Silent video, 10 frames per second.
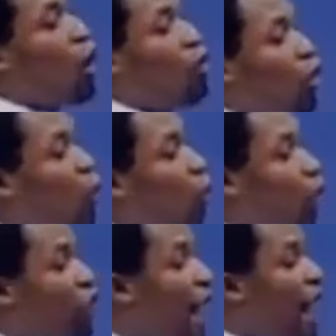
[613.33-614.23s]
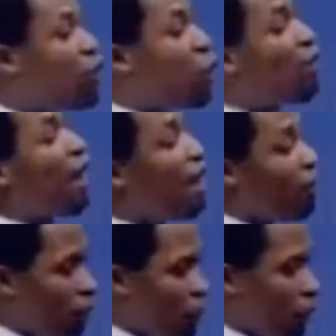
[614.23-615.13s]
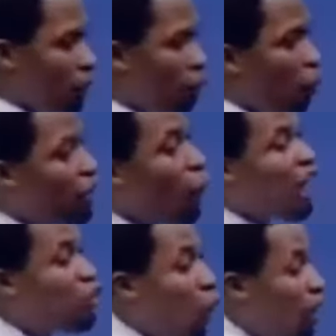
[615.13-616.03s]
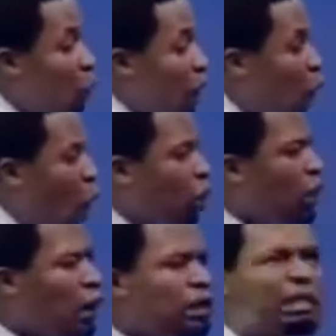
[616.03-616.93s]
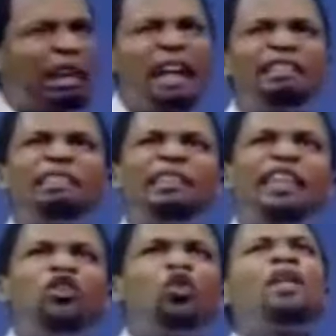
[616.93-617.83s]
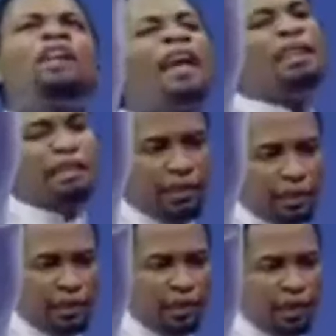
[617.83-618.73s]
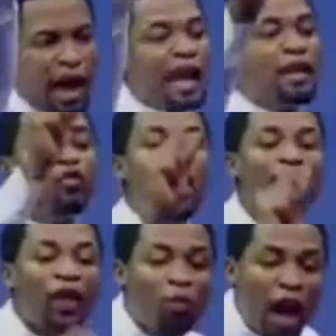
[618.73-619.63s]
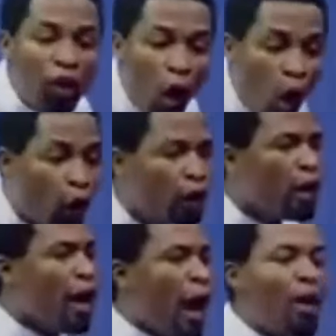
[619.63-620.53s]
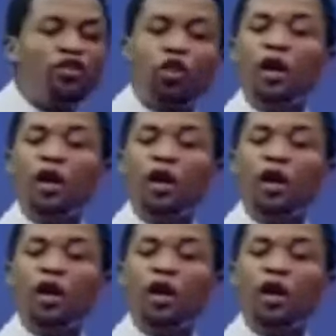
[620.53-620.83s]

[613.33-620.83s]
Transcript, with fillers: God does for us ends with time. But our journey with God transcends to eternity. And even after we are gone, our